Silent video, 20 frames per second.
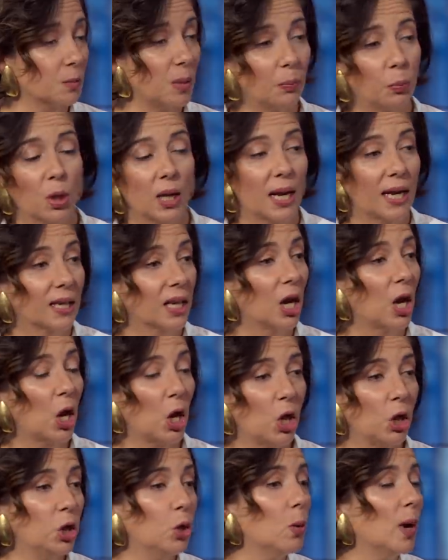People like
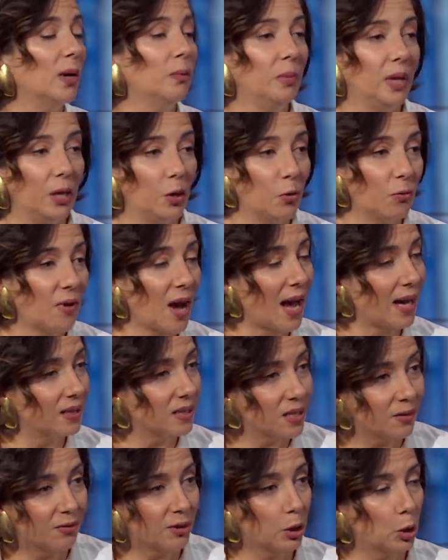you and me who've had
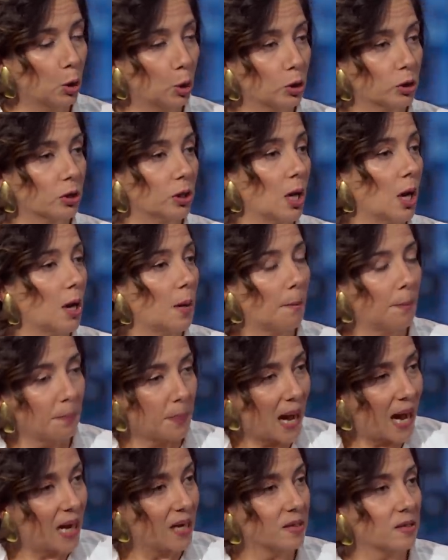difficult
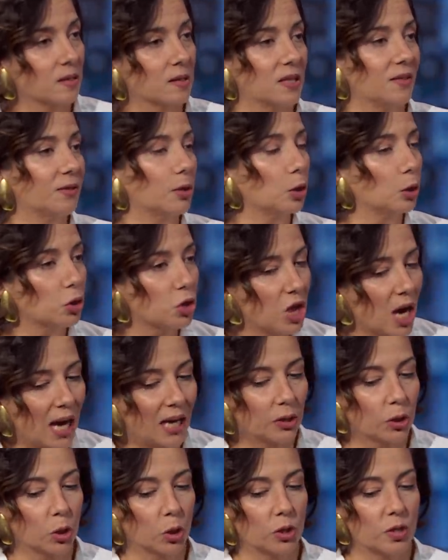pasts, difficult
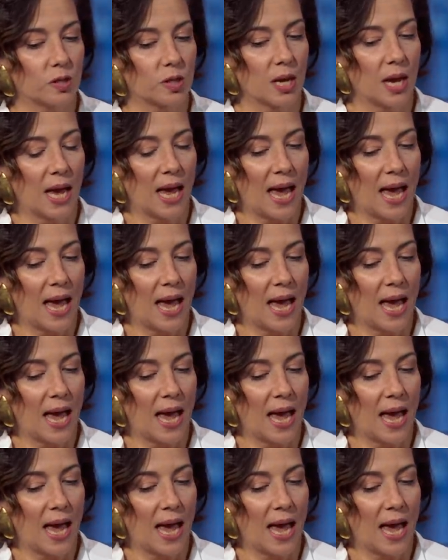childhoods.